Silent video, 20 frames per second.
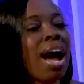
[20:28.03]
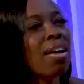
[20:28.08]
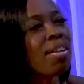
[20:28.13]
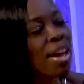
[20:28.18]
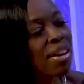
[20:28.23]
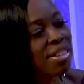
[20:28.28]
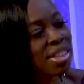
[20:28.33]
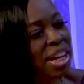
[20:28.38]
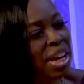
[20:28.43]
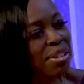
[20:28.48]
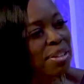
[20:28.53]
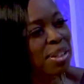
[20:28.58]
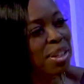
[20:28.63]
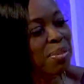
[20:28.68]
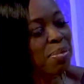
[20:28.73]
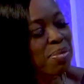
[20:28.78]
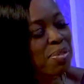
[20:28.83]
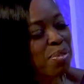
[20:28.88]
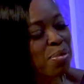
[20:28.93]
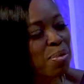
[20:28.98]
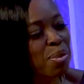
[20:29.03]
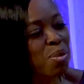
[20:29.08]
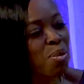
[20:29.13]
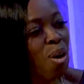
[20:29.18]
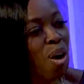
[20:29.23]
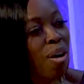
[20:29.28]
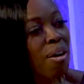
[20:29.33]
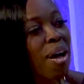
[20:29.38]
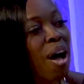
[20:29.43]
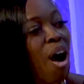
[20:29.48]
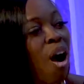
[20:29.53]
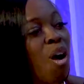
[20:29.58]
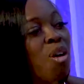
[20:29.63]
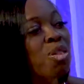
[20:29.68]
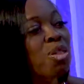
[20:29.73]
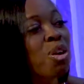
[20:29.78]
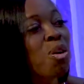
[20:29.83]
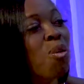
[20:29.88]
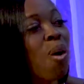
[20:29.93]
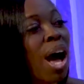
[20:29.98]
I'd have to take tips from you all.
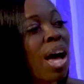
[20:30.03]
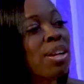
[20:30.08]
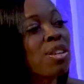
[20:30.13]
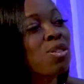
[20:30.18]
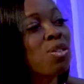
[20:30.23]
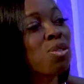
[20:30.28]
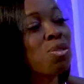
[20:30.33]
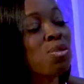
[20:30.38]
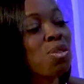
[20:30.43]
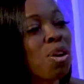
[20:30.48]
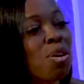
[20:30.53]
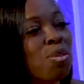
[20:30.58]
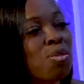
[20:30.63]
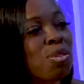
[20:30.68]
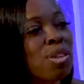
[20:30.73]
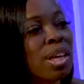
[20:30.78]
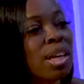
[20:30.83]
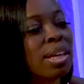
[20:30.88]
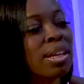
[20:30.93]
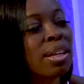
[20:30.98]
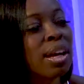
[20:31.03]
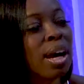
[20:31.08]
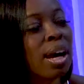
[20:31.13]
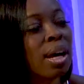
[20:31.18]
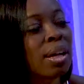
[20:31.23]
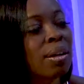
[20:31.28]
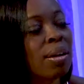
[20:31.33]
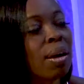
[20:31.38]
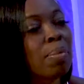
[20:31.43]
Although I do know that uh,